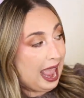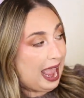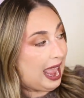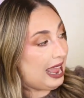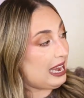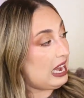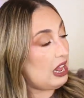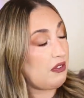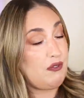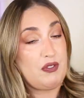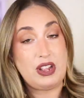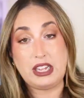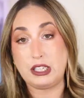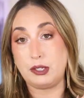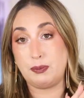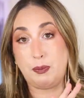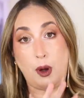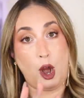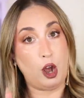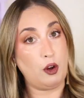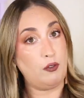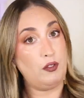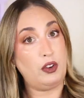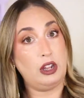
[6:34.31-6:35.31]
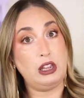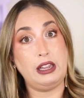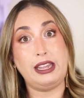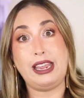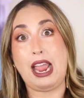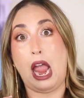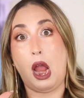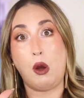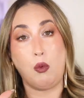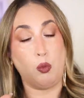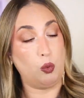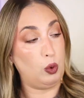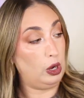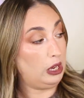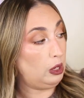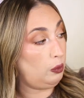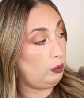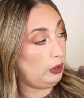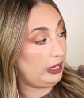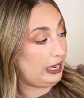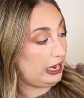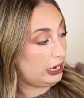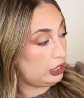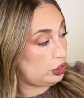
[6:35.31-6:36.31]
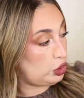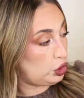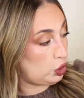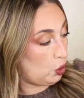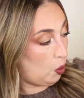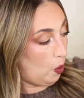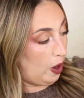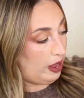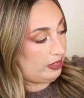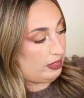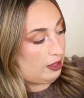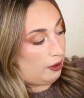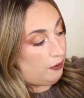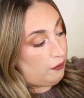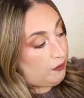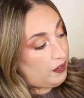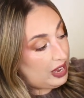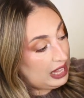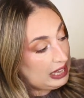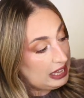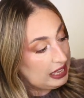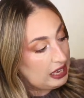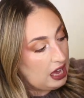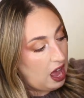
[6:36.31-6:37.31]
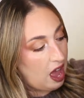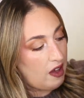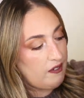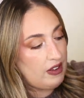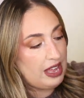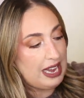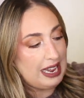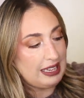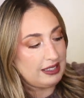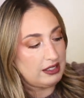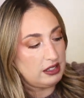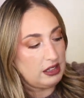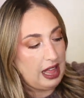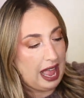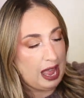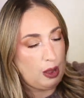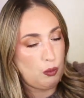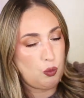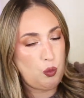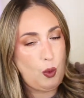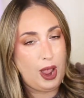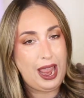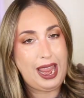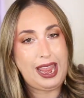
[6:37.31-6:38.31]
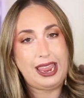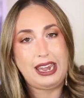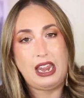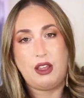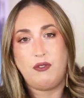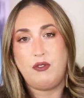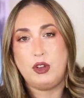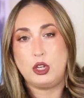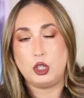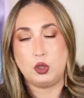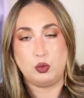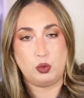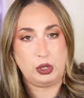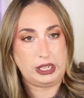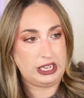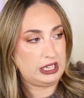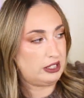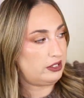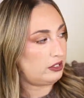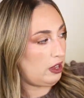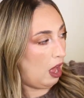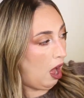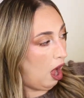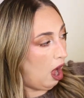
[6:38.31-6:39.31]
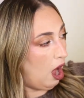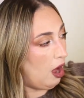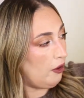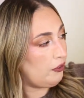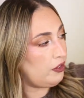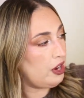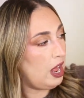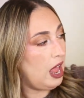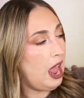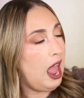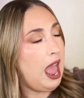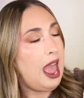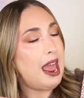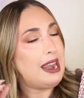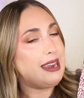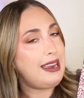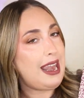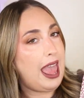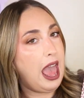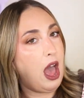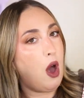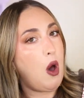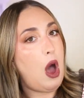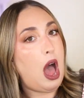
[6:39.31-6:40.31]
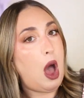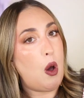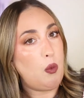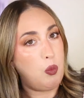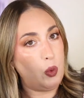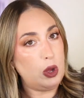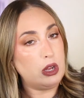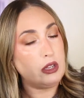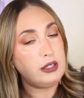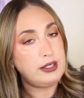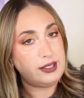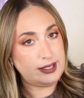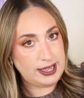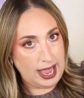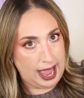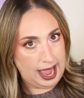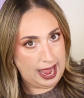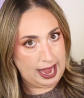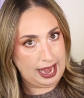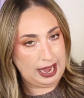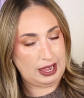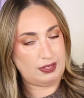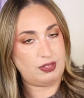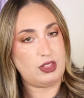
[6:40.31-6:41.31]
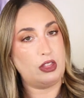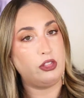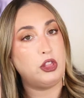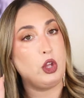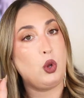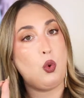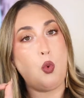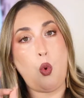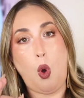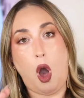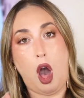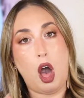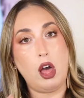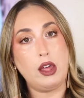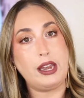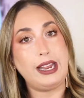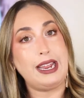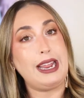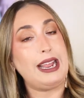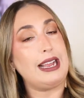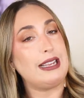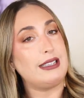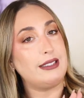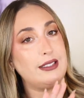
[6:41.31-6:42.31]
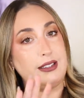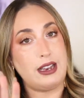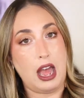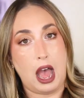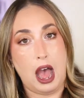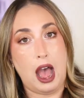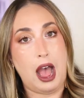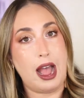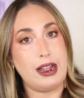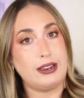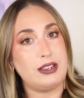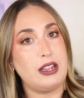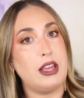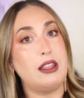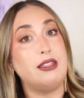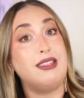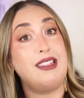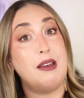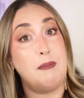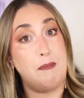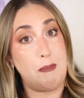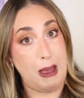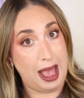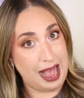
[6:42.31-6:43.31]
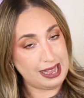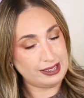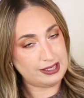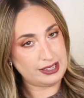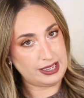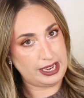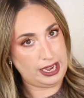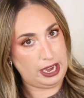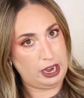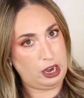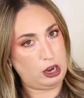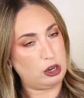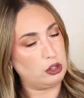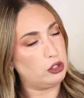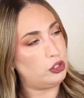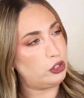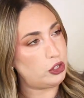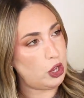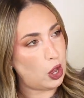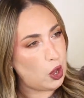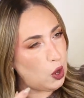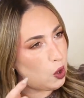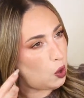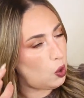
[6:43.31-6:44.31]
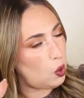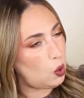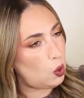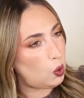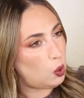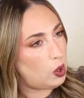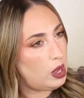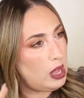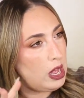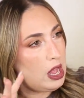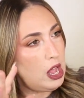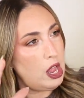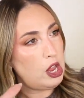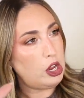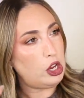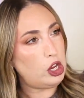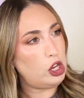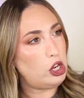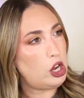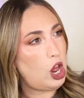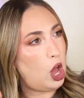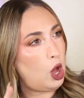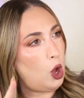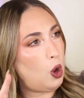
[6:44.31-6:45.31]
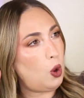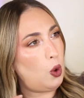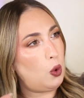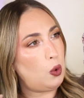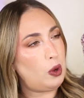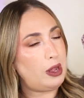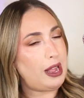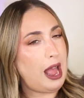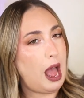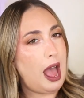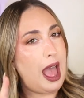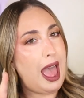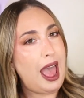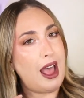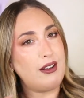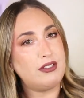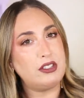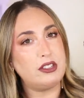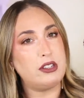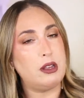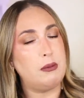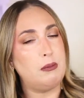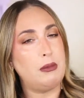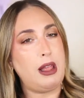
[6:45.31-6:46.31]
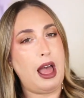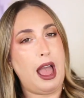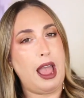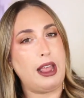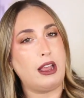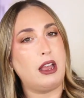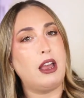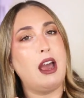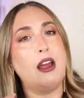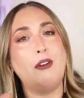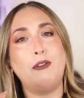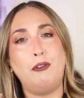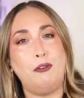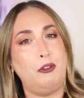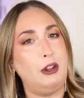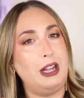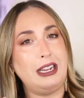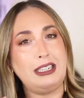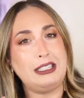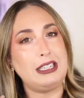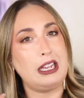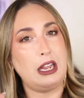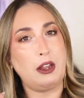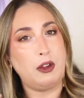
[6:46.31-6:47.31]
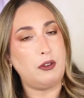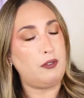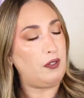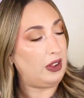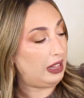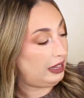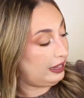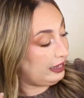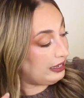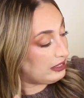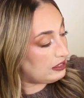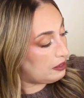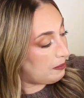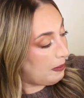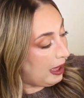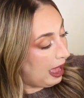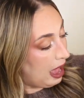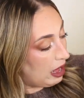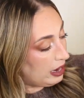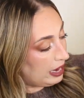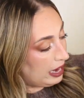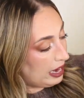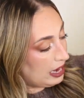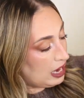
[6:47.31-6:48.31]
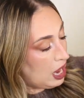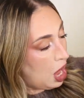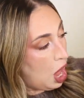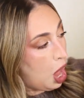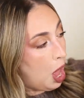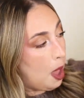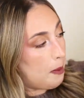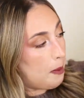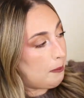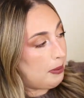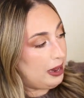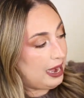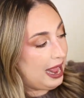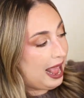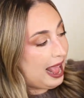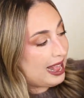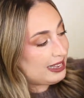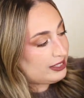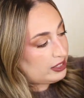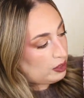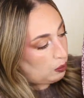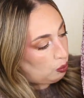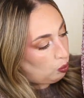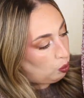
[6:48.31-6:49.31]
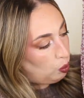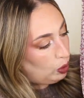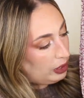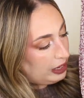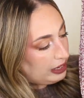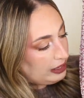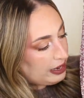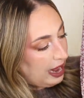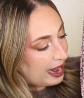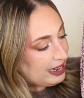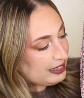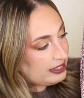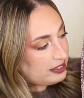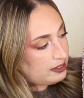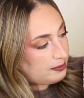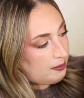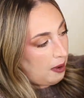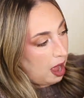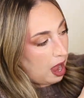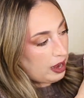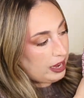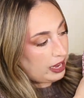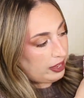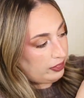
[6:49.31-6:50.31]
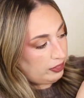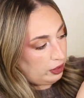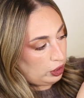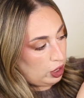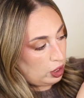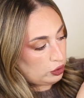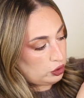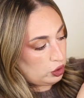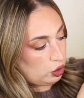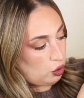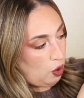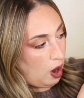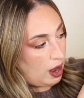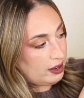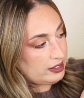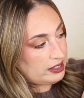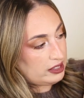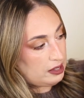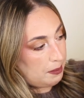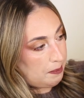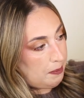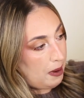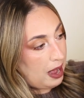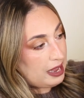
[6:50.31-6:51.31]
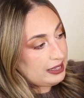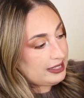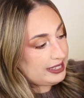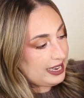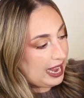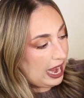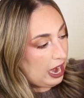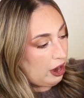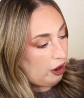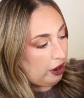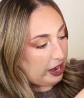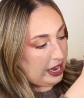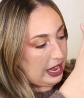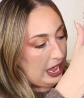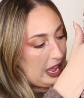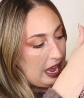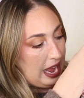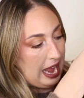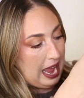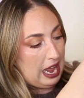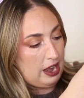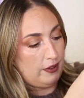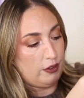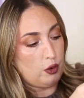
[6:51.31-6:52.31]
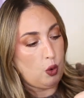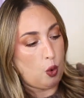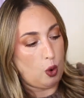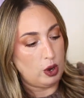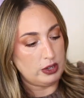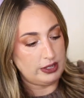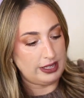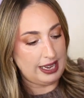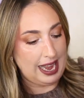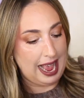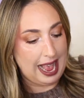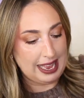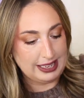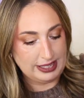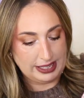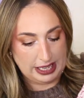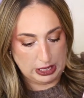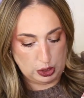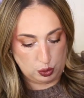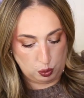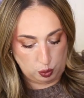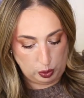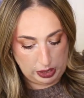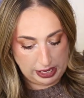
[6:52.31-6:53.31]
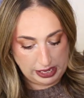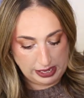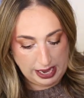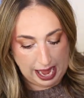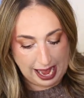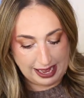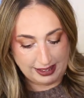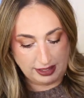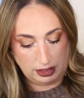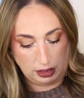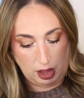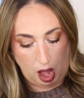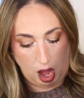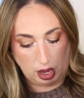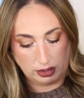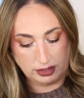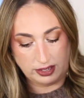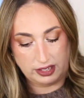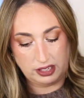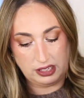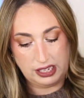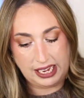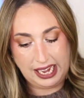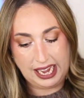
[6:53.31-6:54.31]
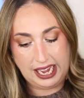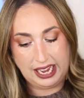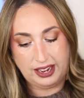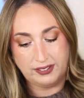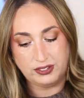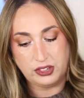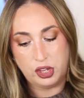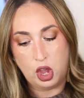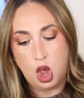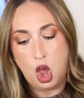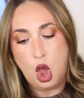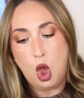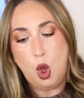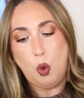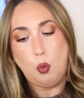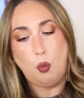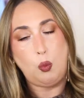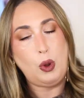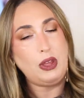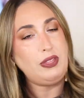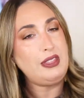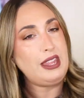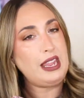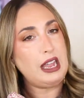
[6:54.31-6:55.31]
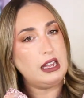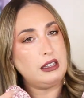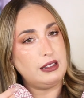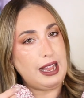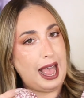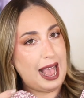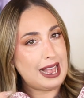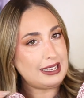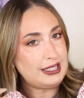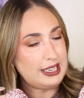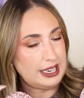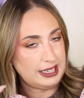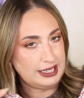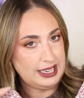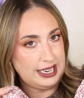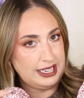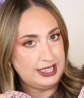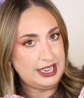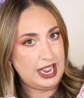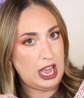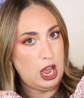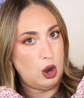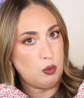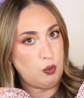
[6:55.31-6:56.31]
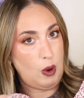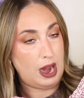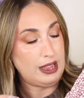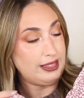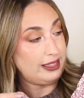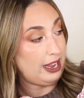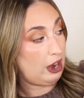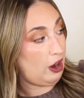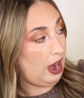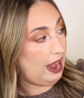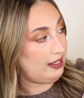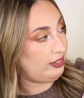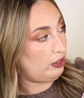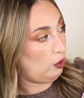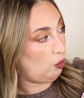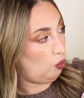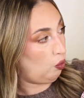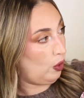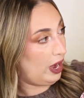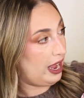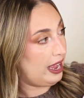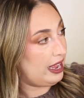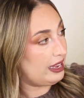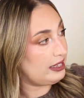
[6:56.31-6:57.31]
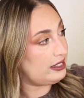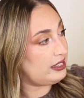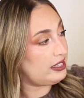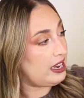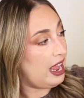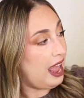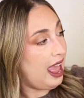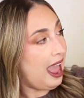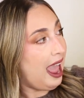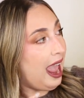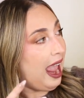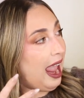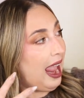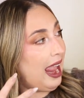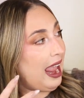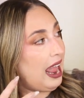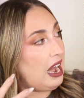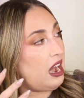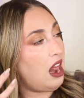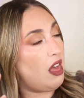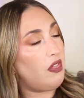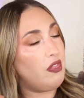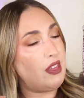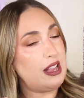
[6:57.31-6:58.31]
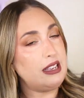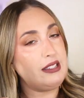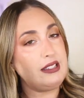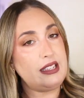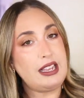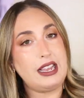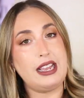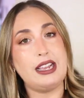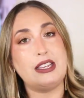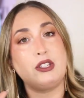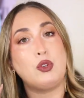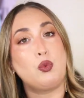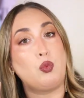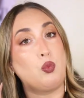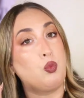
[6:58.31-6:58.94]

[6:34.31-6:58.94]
and it fits perfectly. I really, really enjoy the feeling of it. It's lightweight, it feels really soft. Now, I will say that the quality is not the best here. So, you know, I have some like conflicting feelings about it, but it has some really nice smocking that goes across the bust area. And of course it has these really nice long sleeves with the elastic detail right there at the wrist. And this is